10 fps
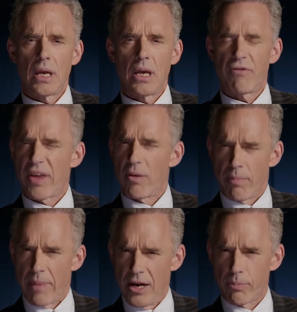If they were
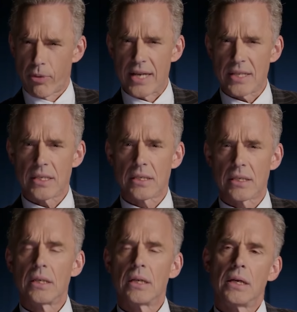male breasts,
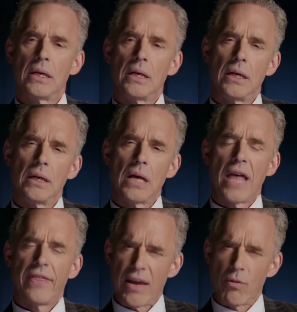
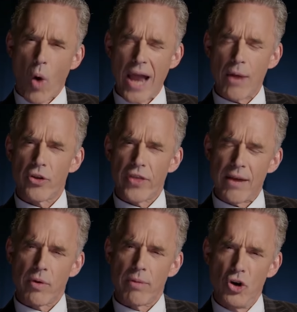then why were they
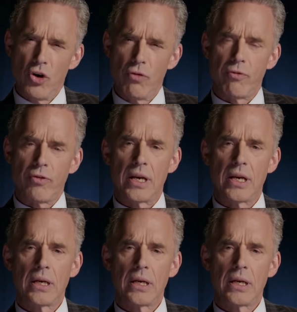removed?